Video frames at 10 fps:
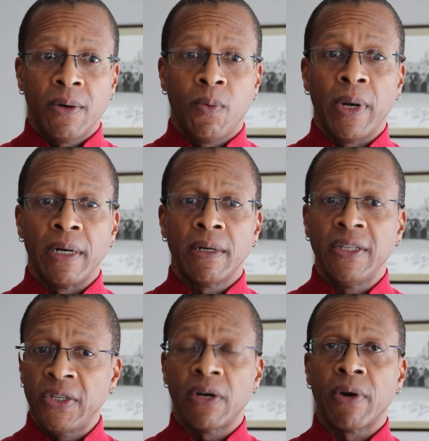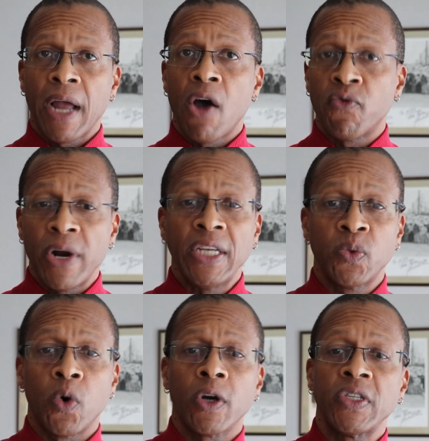when considering how
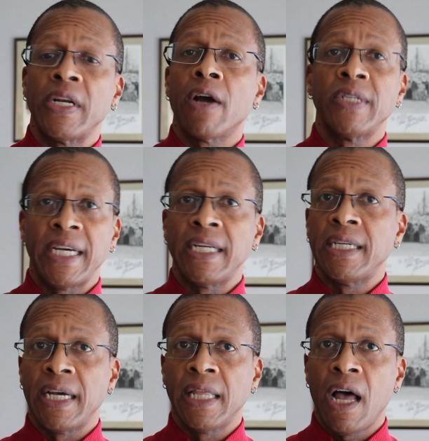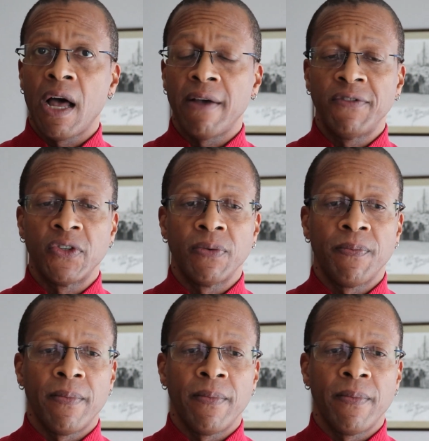race works in our day-to-day lives.